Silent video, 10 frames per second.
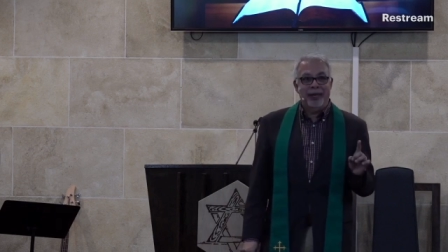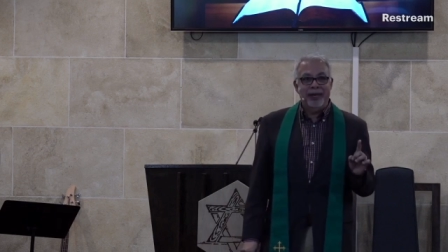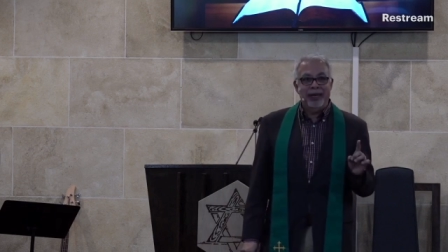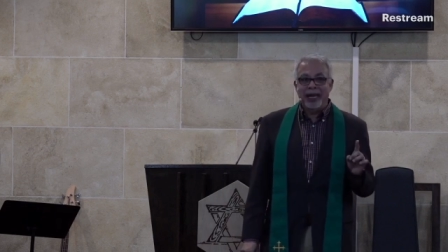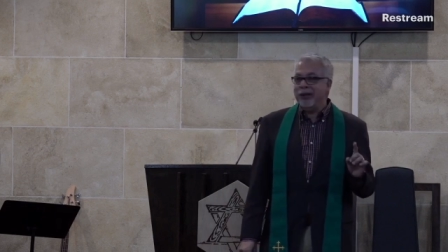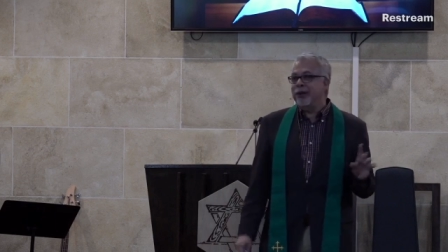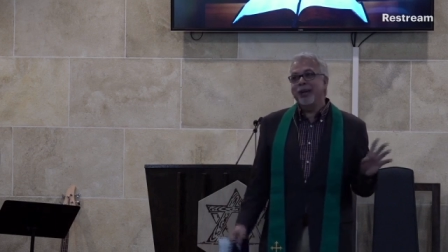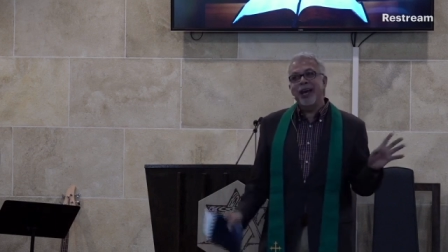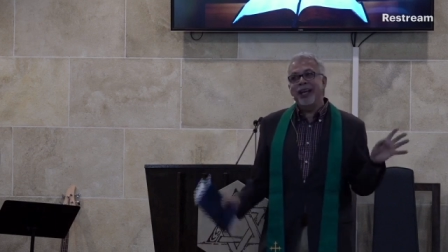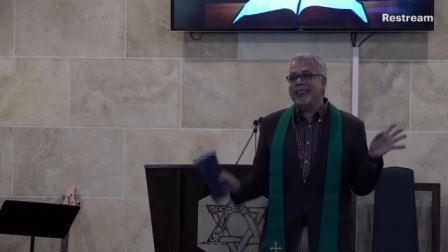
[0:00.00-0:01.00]
Yeah, you're
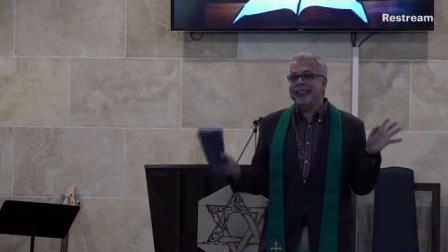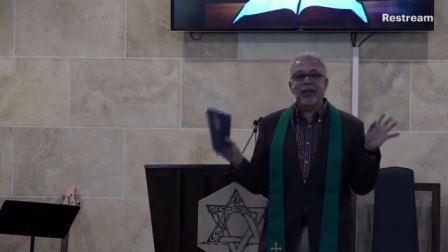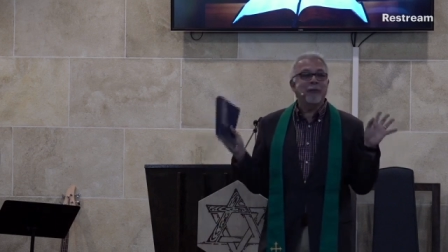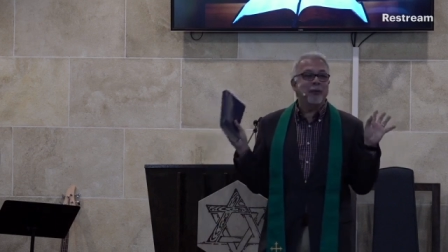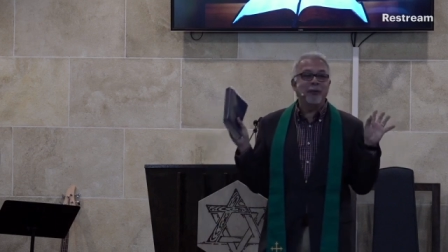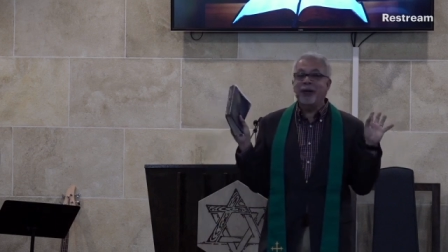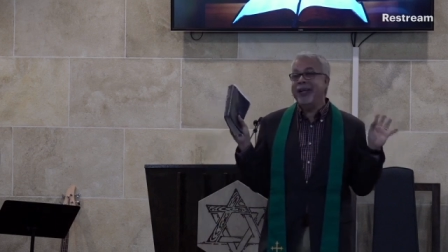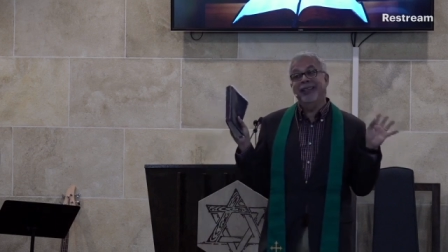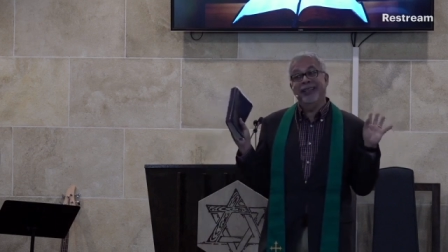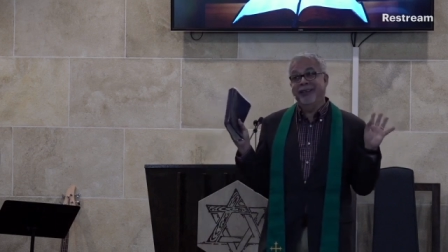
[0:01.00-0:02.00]
not exempt from
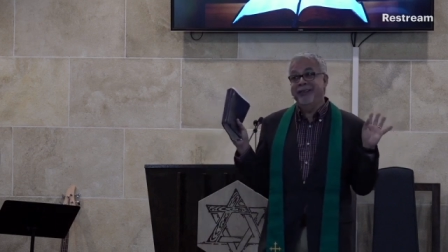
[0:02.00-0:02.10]
nothing.